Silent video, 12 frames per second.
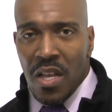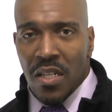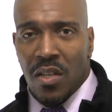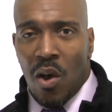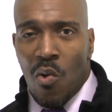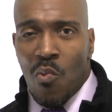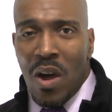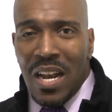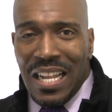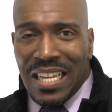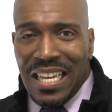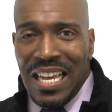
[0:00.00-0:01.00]
So one of
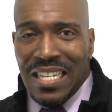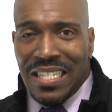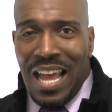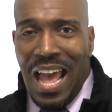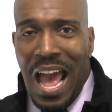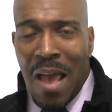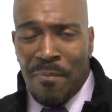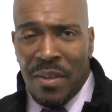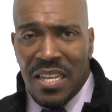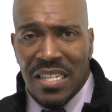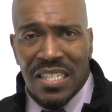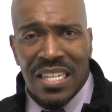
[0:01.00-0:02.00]
the keys to
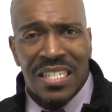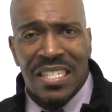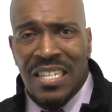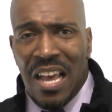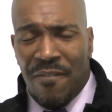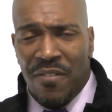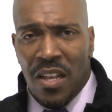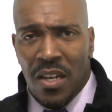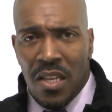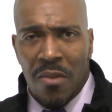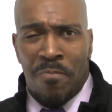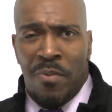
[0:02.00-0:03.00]
happiness is
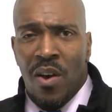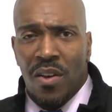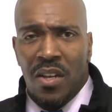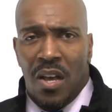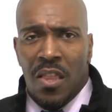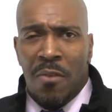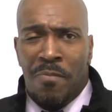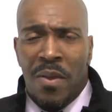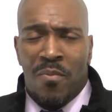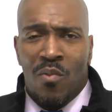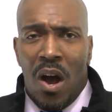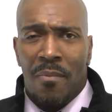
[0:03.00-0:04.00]
definitely building other
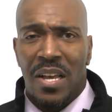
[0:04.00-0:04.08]
people up.